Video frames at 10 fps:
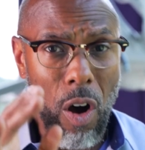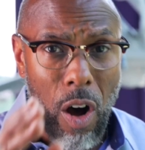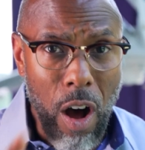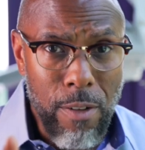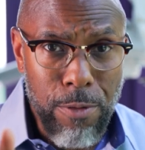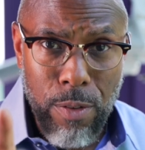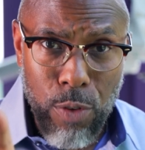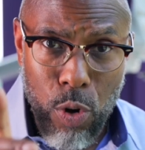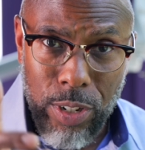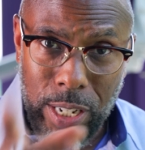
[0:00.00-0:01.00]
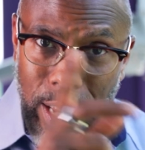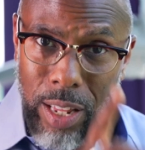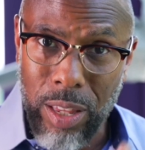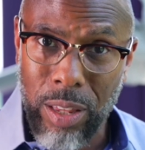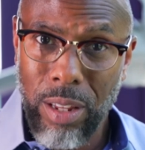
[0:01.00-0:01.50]
off of your
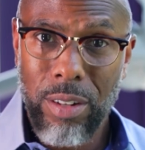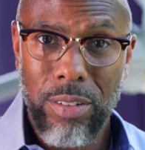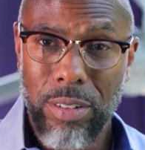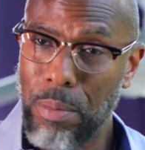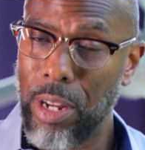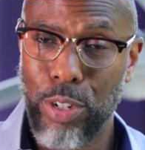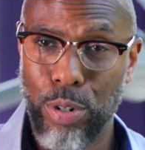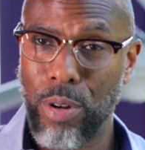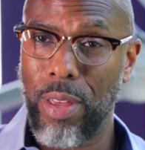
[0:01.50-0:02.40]
teeth to make sure